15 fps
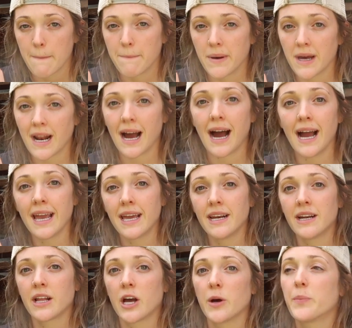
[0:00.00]
but I
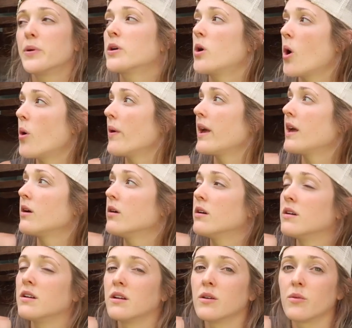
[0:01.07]
ended up going
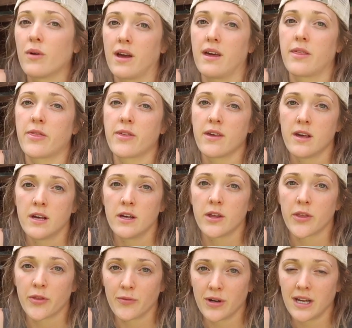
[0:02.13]
with
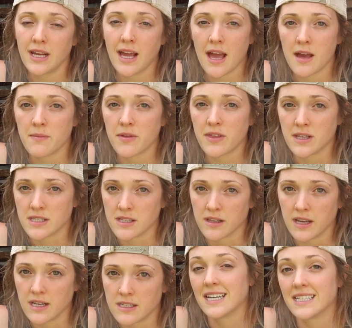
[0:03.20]
3M
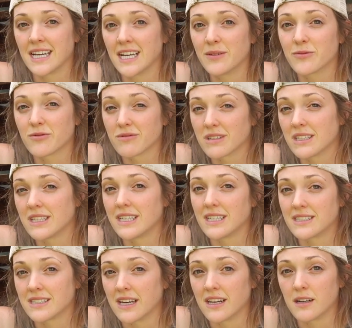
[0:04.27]
Thinsulate, and I am really
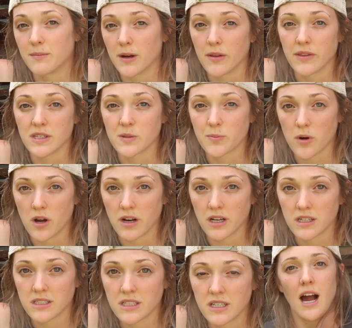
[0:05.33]
excited about this
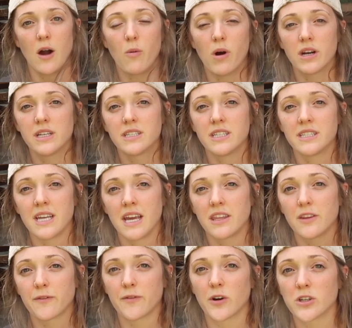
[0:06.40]
product. I wanted to
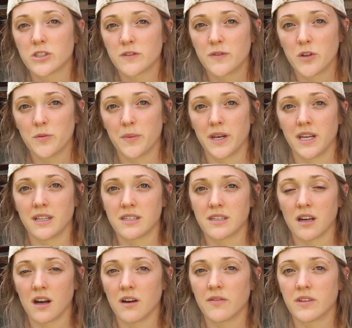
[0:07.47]
take the first few minutes
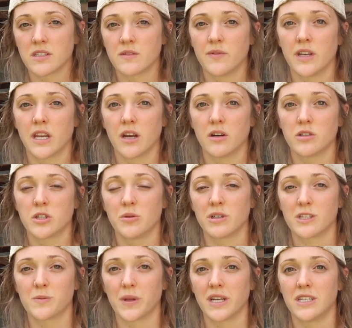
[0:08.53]
of this video to
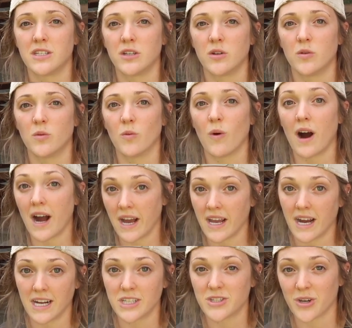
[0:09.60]
explain to you why
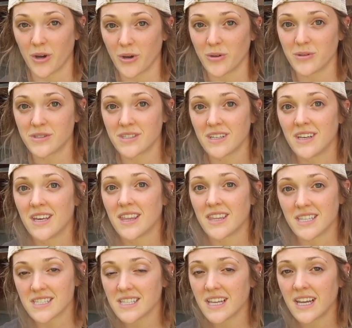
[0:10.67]
I chose
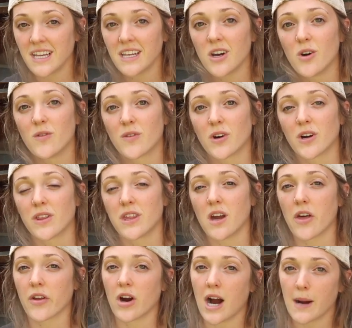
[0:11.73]
Thinsulate over the
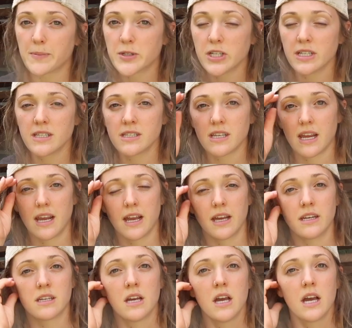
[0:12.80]
other options
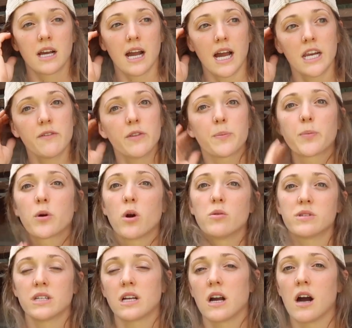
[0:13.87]
and kind of the
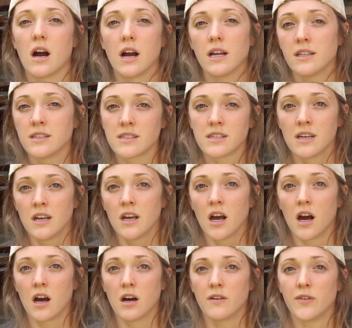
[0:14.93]
pros and cons
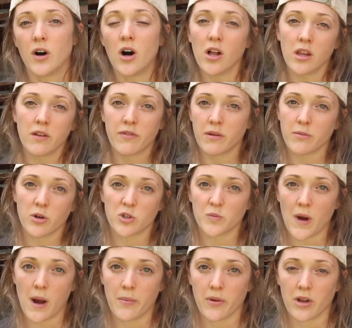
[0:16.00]
of all of the most
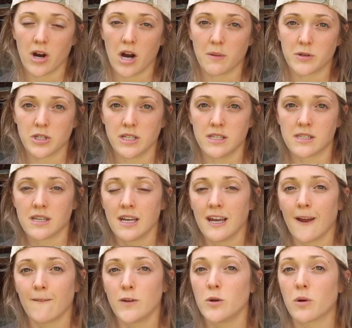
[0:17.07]
popular options.
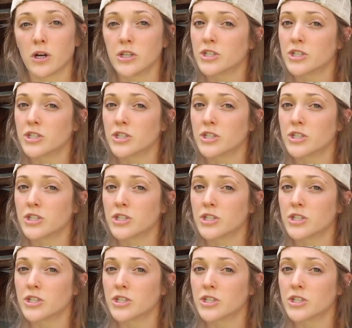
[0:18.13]
If you are